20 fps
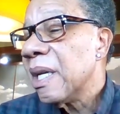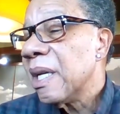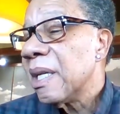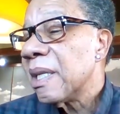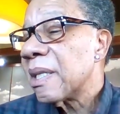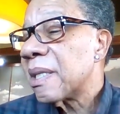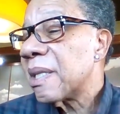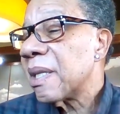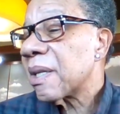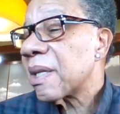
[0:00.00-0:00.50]

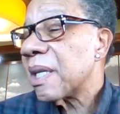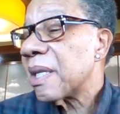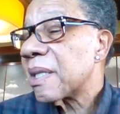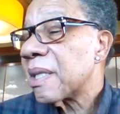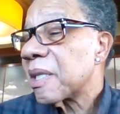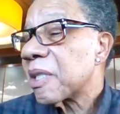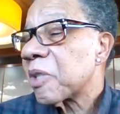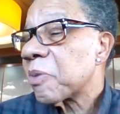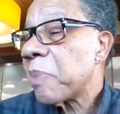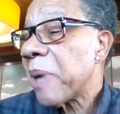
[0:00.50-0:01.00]
"Silk
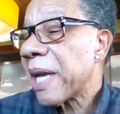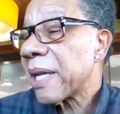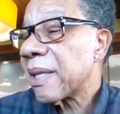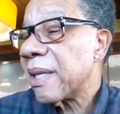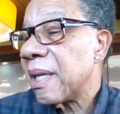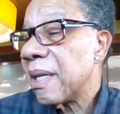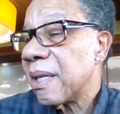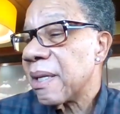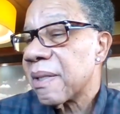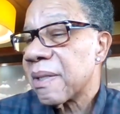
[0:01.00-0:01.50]
is
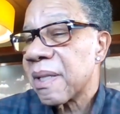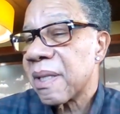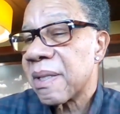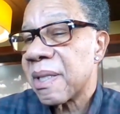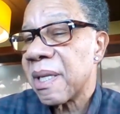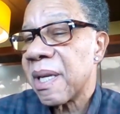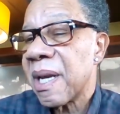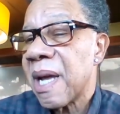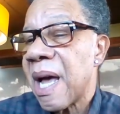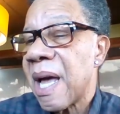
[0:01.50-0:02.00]
expecting us,"
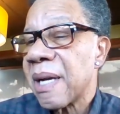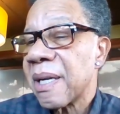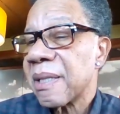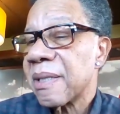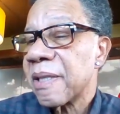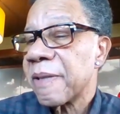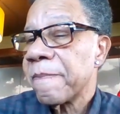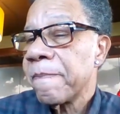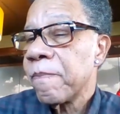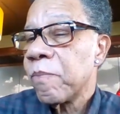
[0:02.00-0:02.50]
said
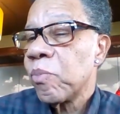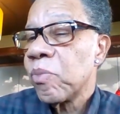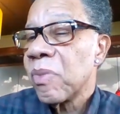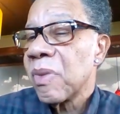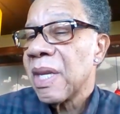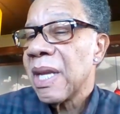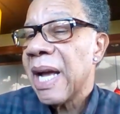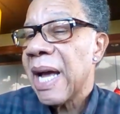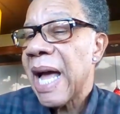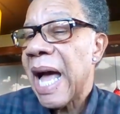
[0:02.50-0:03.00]
Ox.
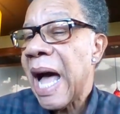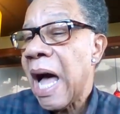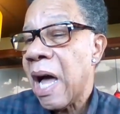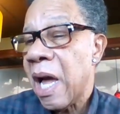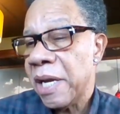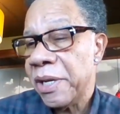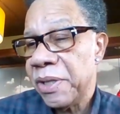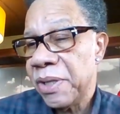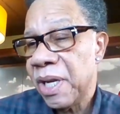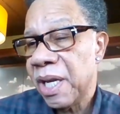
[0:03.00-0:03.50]

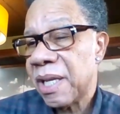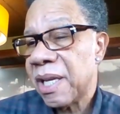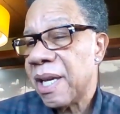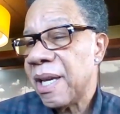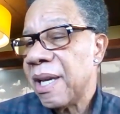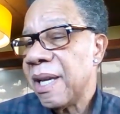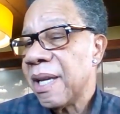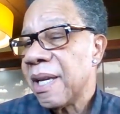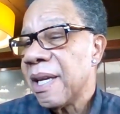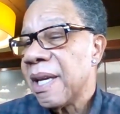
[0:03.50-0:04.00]
"Hi,
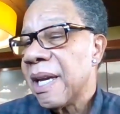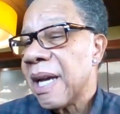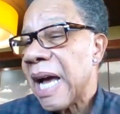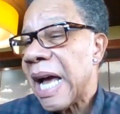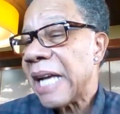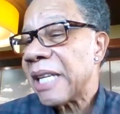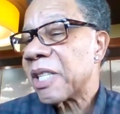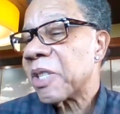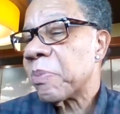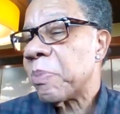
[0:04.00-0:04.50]
Nikki,"
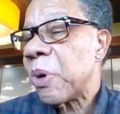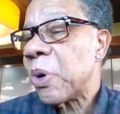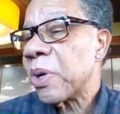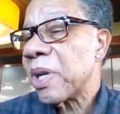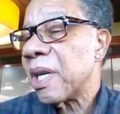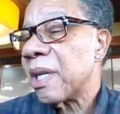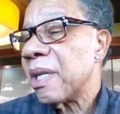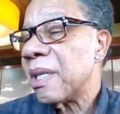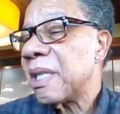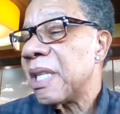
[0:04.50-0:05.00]
I
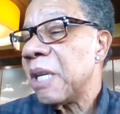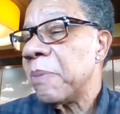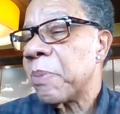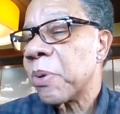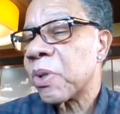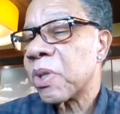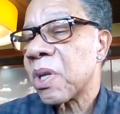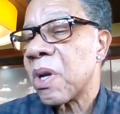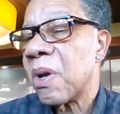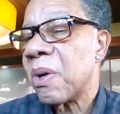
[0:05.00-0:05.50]
spoke in a
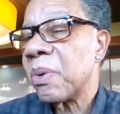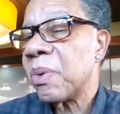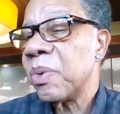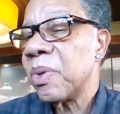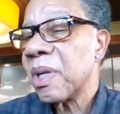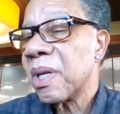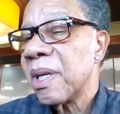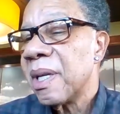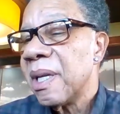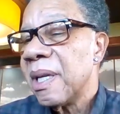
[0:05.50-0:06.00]
deeper
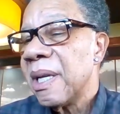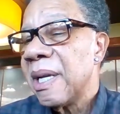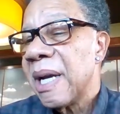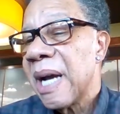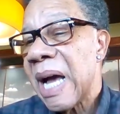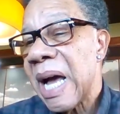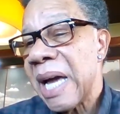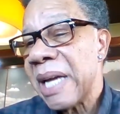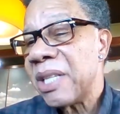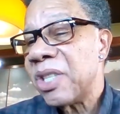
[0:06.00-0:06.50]
tone.
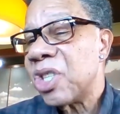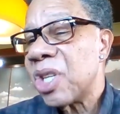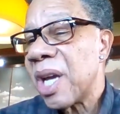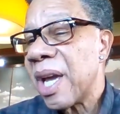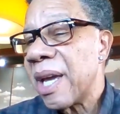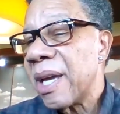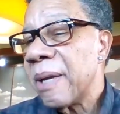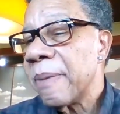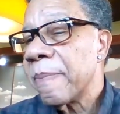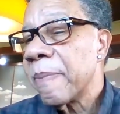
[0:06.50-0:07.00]
"Hi,
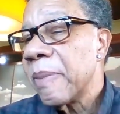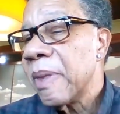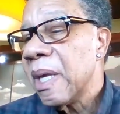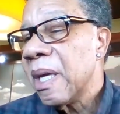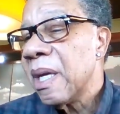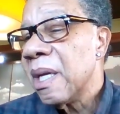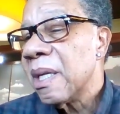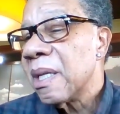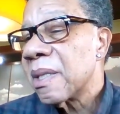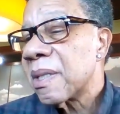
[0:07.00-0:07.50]
Jay."
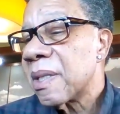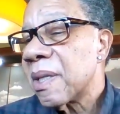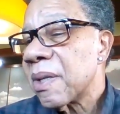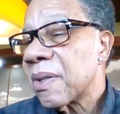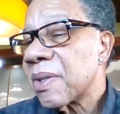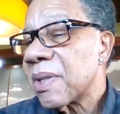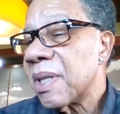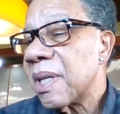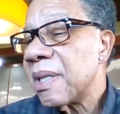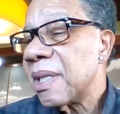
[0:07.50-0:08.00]

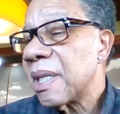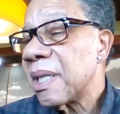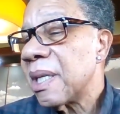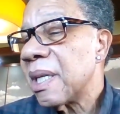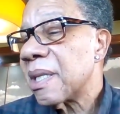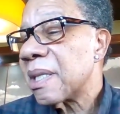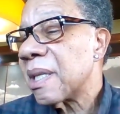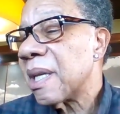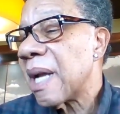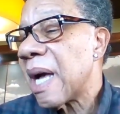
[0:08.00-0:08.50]
"Silk's in the
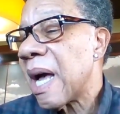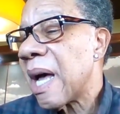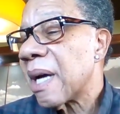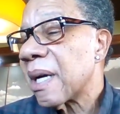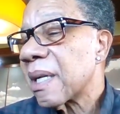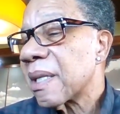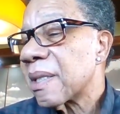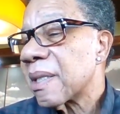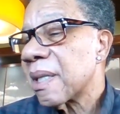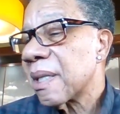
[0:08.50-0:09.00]
kitchen,
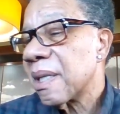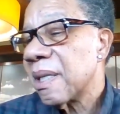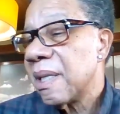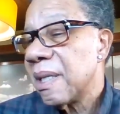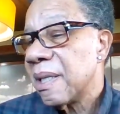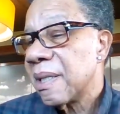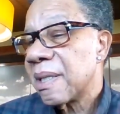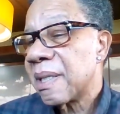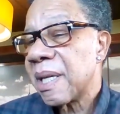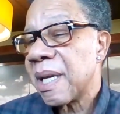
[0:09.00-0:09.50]
Ox,"
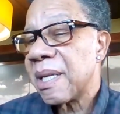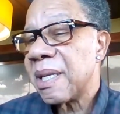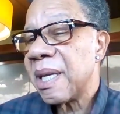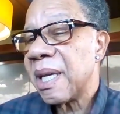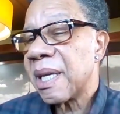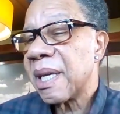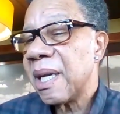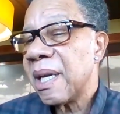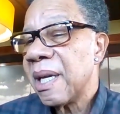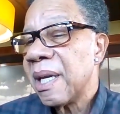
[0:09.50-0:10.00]
said
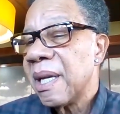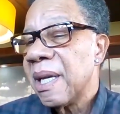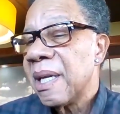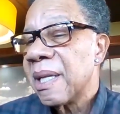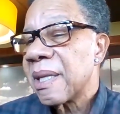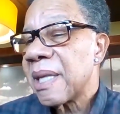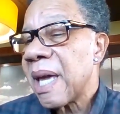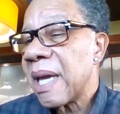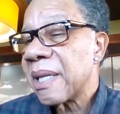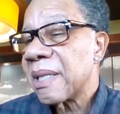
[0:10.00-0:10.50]
Nikki.
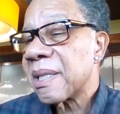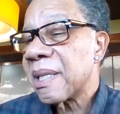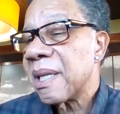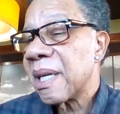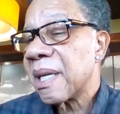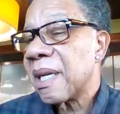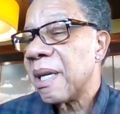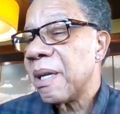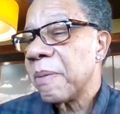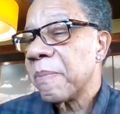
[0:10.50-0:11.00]
"Thanks,
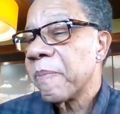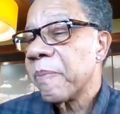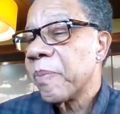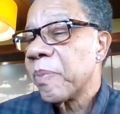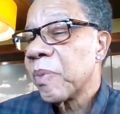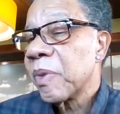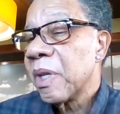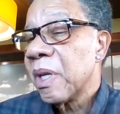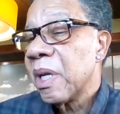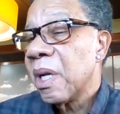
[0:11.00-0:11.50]
Nikki."
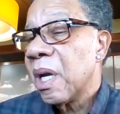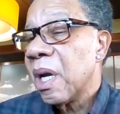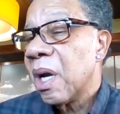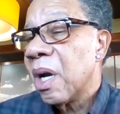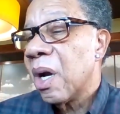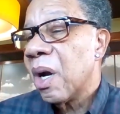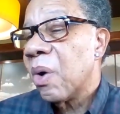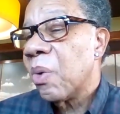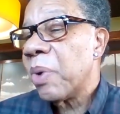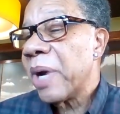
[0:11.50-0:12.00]

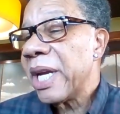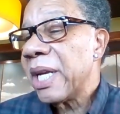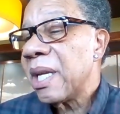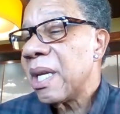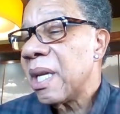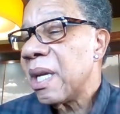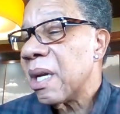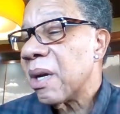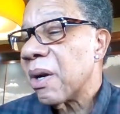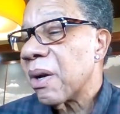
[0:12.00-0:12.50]
"Wait
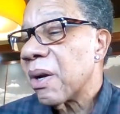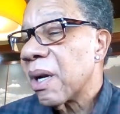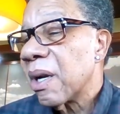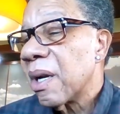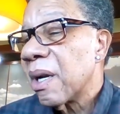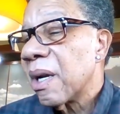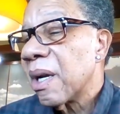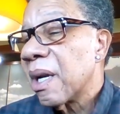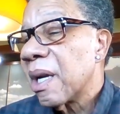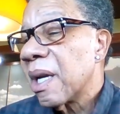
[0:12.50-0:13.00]
here,"
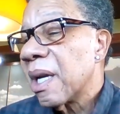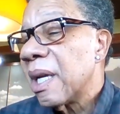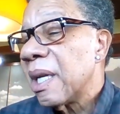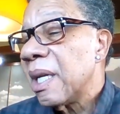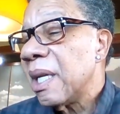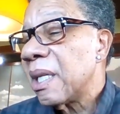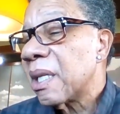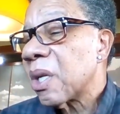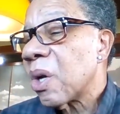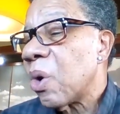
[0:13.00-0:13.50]

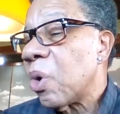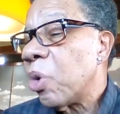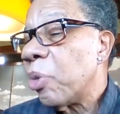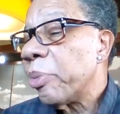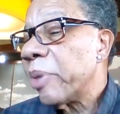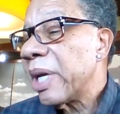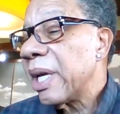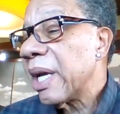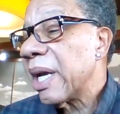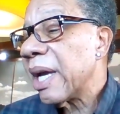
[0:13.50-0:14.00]
he told
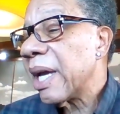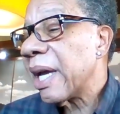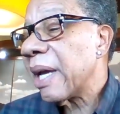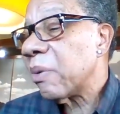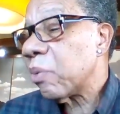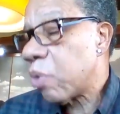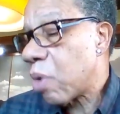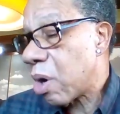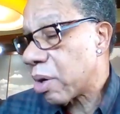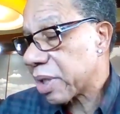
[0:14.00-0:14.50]
me
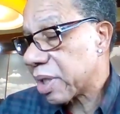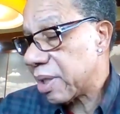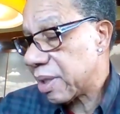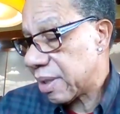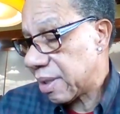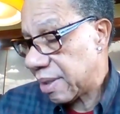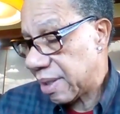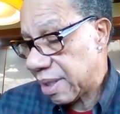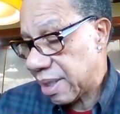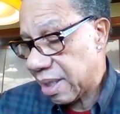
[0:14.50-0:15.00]
and walked
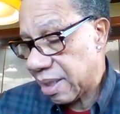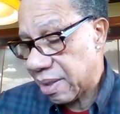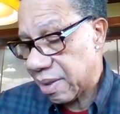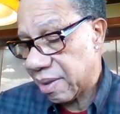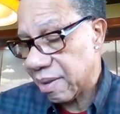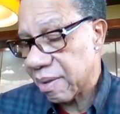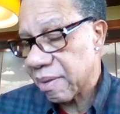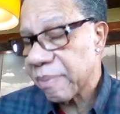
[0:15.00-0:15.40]
into the kitchen.